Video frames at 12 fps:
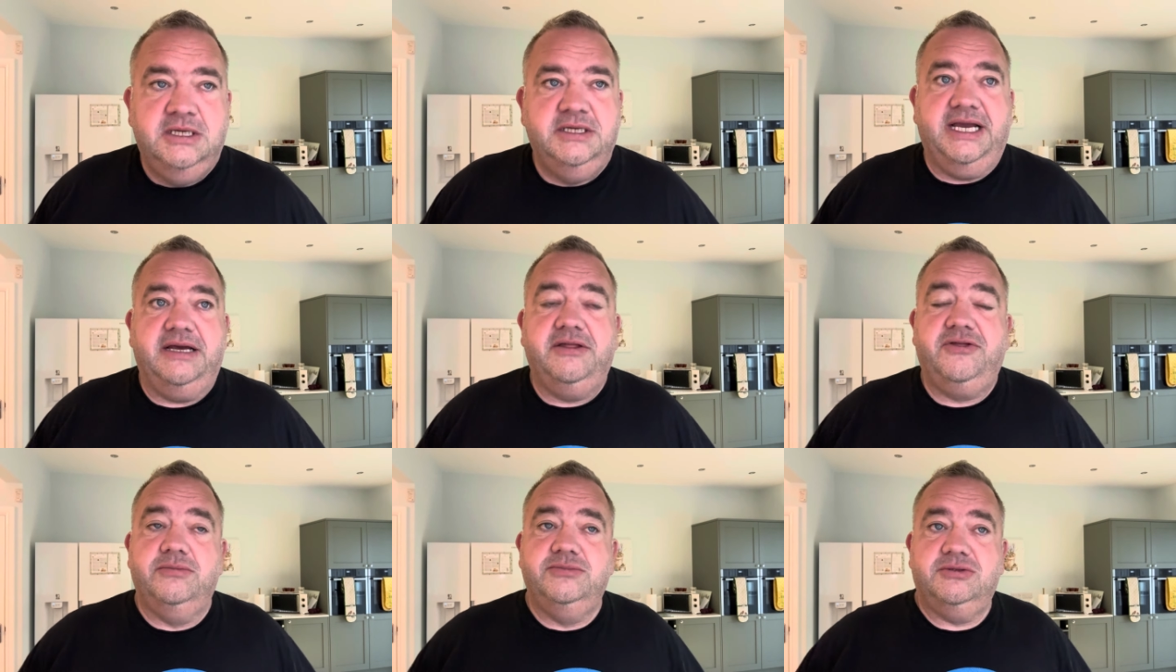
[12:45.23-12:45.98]
Yeah,
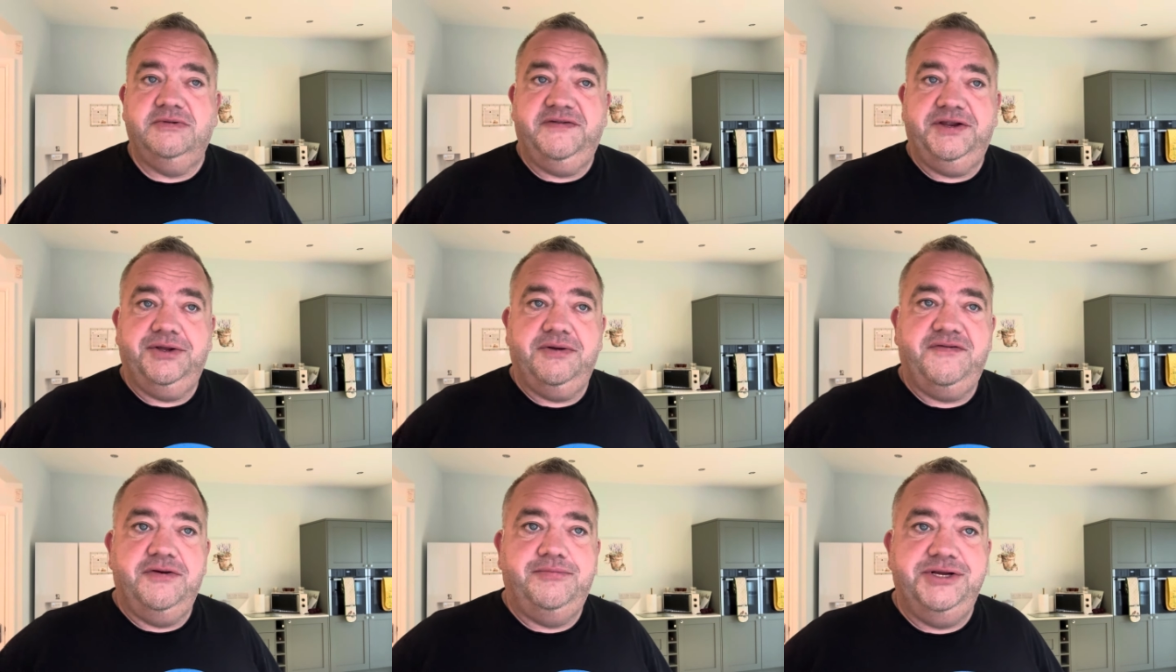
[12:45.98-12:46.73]
thumbs up the video
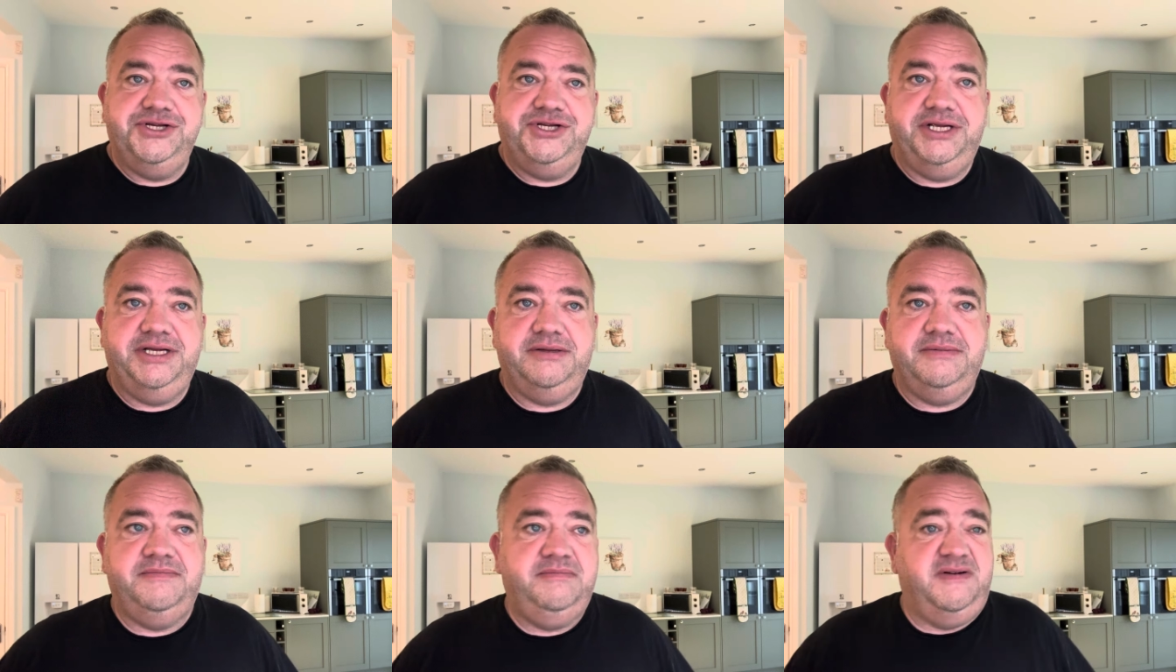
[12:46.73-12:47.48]
if you appreciate
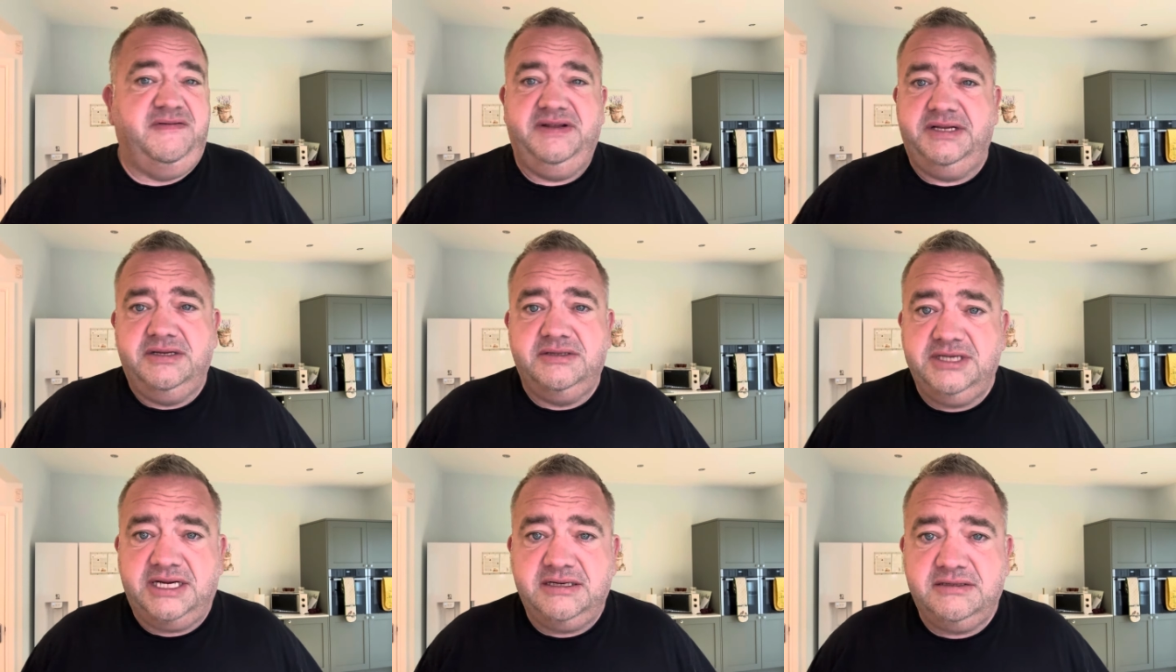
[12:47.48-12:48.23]
my video
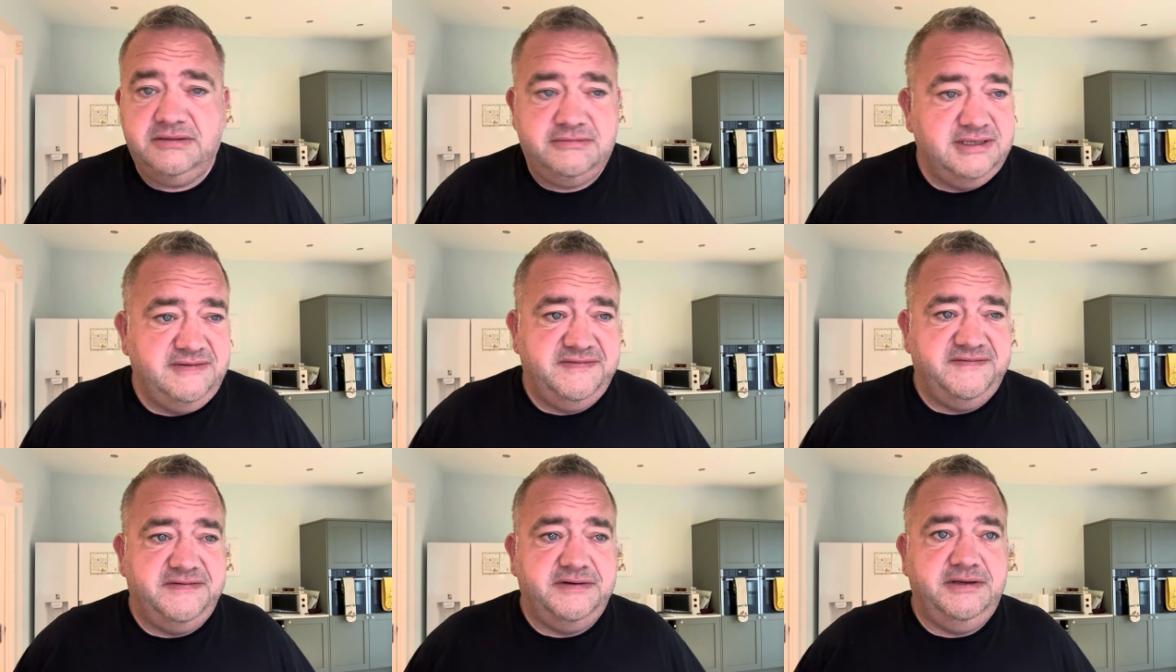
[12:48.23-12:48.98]
channel or whatever the
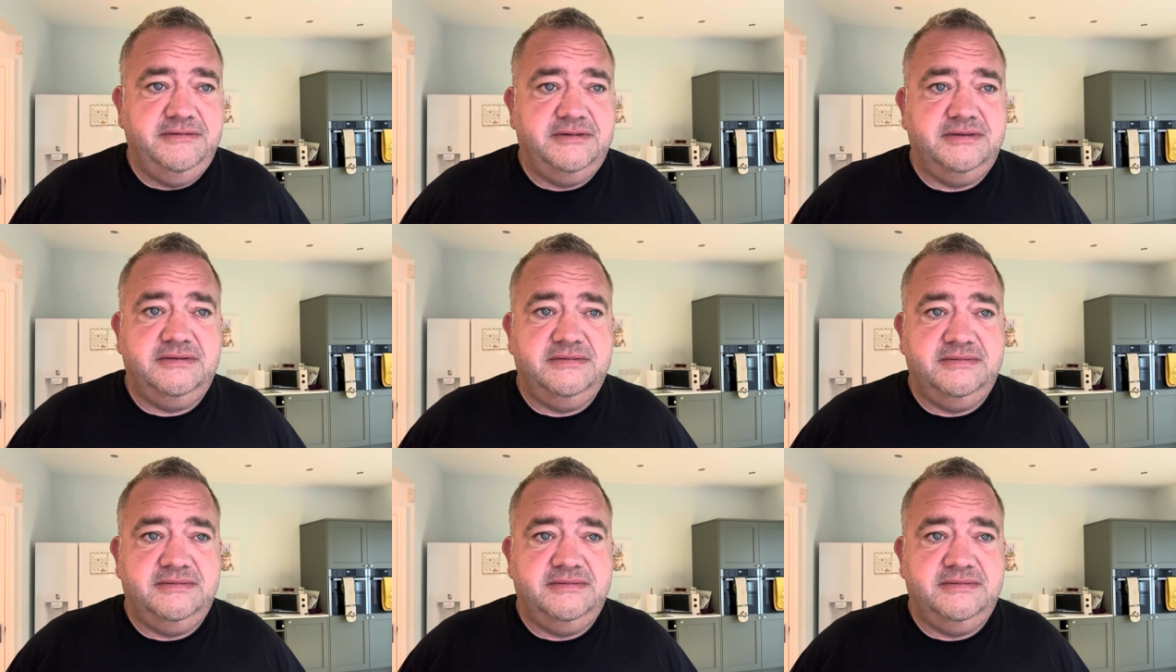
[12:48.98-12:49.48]
fuck you want to.